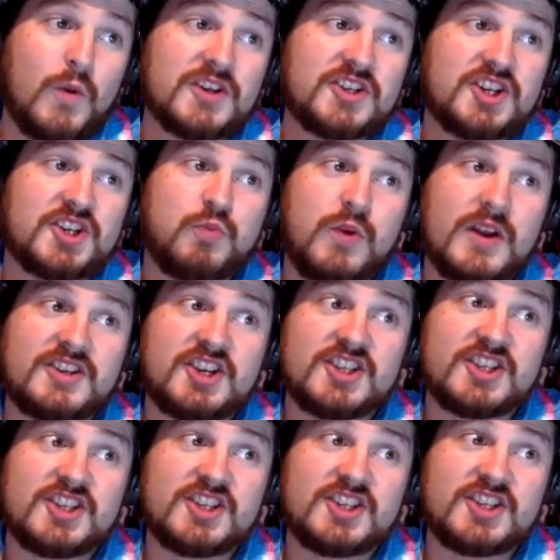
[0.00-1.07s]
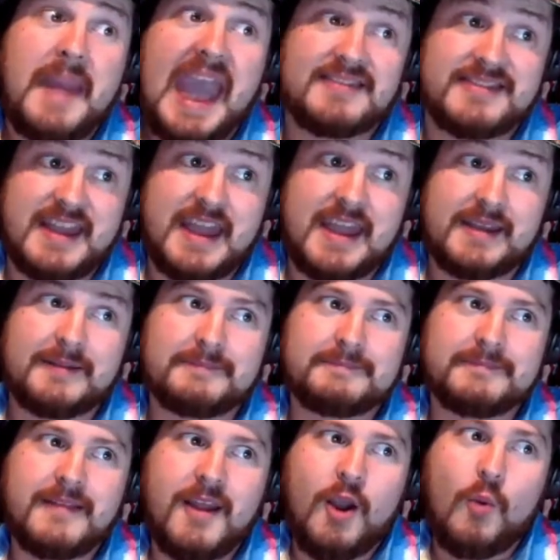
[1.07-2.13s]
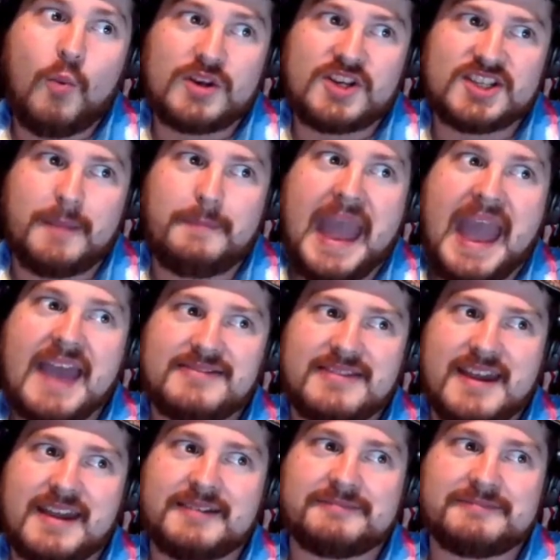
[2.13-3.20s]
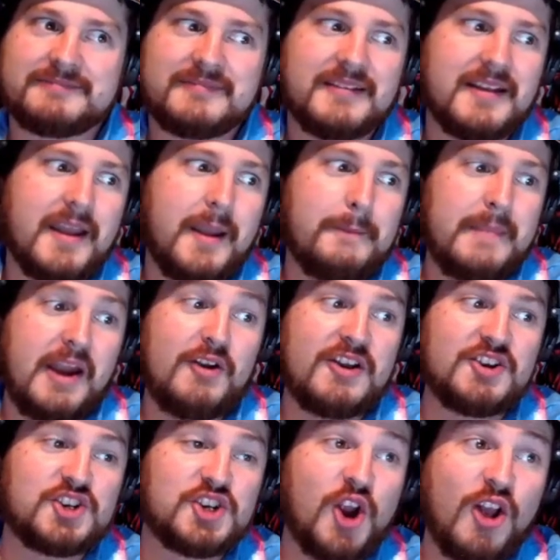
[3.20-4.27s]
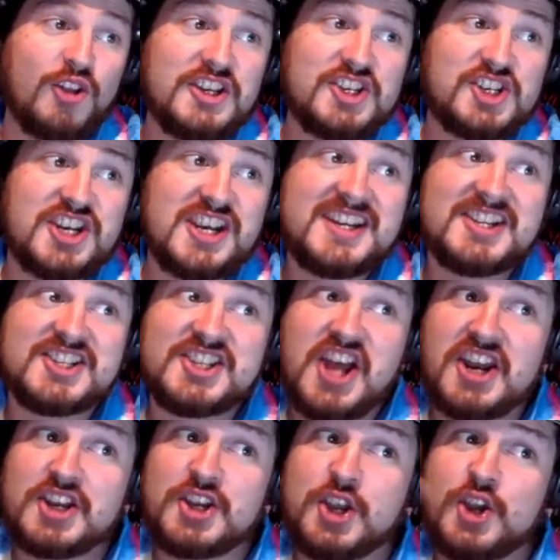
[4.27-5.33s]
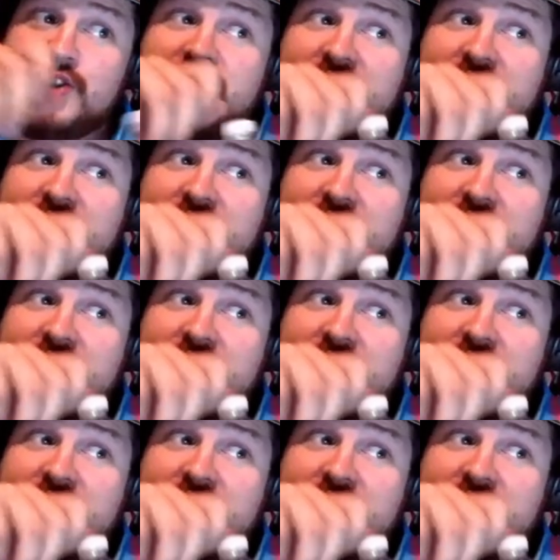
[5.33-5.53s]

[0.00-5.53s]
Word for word: which, it just... Which is a bad thing. That's what I'm saying. Which like, is a it bad just, thing. It just... Marrying Charlie Sheen is not a good